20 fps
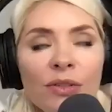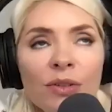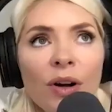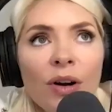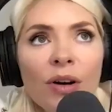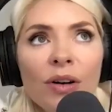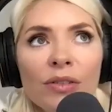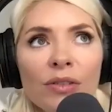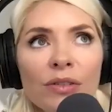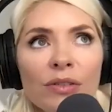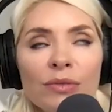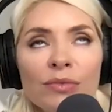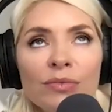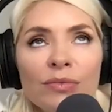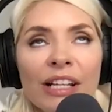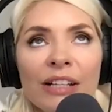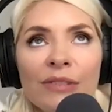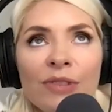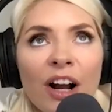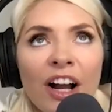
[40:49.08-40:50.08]
not
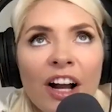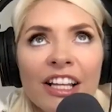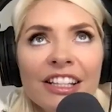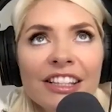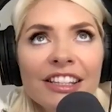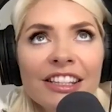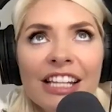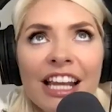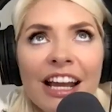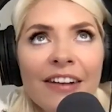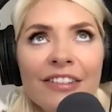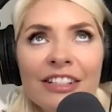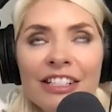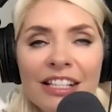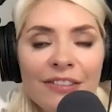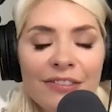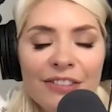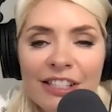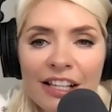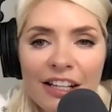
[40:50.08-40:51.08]
rewrite the
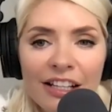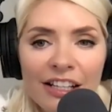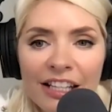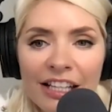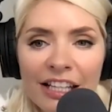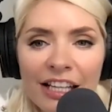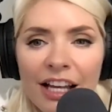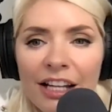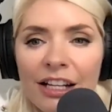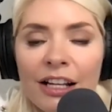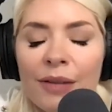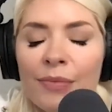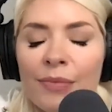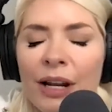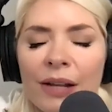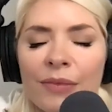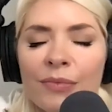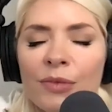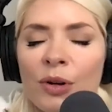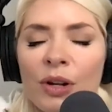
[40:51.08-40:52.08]
narrative slightly? And I mean,
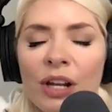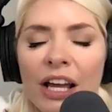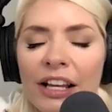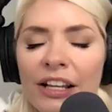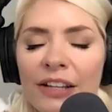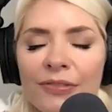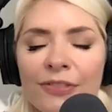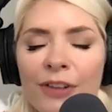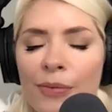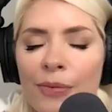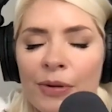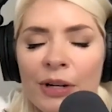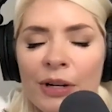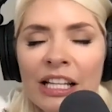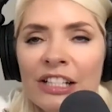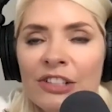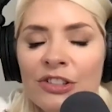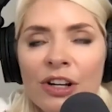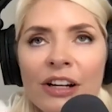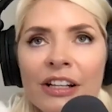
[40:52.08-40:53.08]
I'm not like
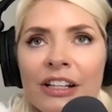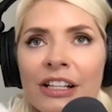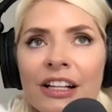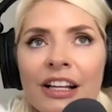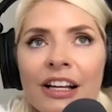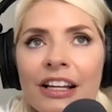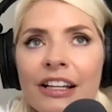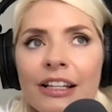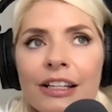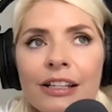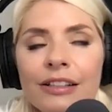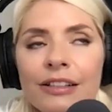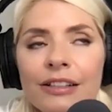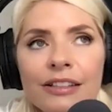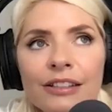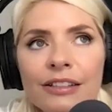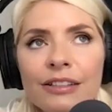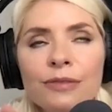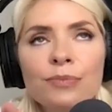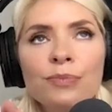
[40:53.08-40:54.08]
flippantly trying to like
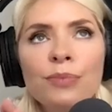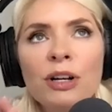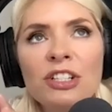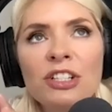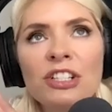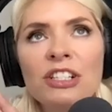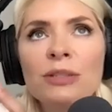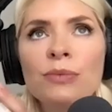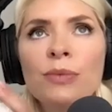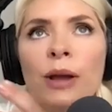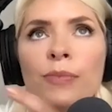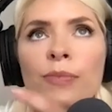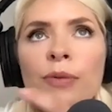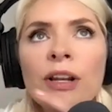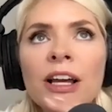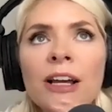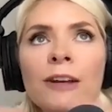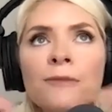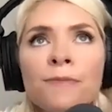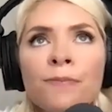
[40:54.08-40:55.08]
brush this away, but
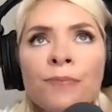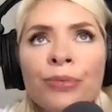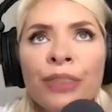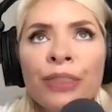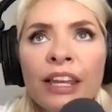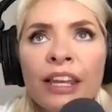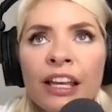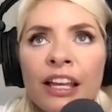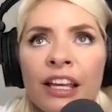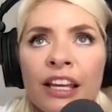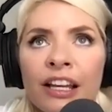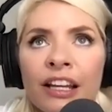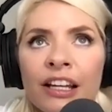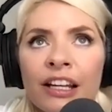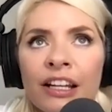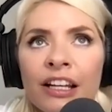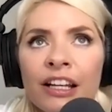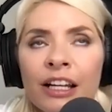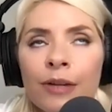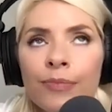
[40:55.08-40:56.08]
like,
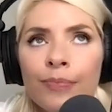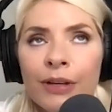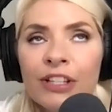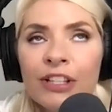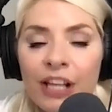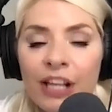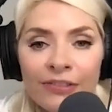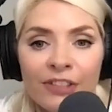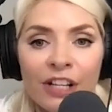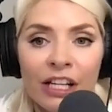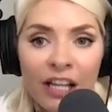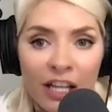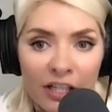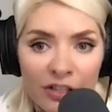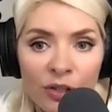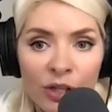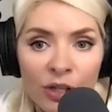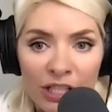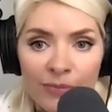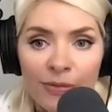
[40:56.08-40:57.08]
because I've like,
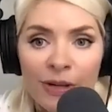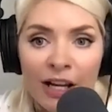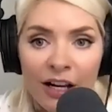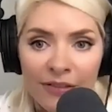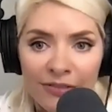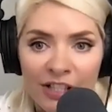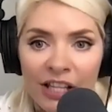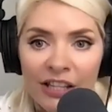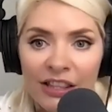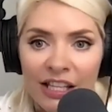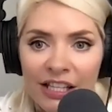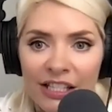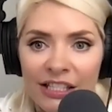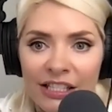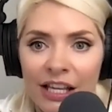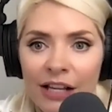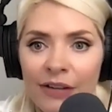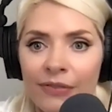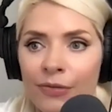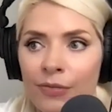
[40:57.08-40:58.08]
trust me, I've done
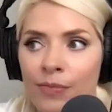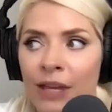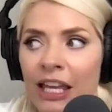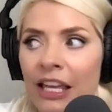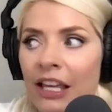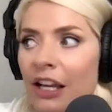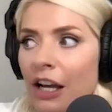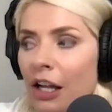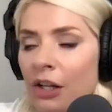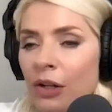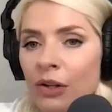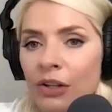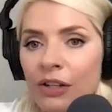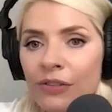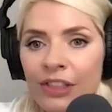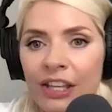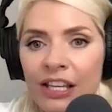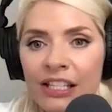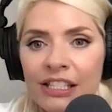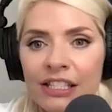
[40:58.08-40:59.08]
this. And for me, a lot of
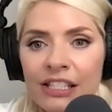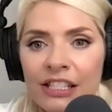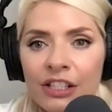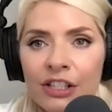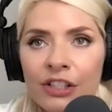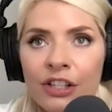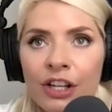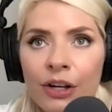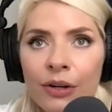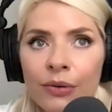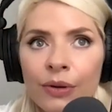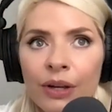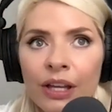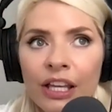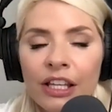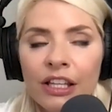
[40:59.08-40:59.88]
this, you know,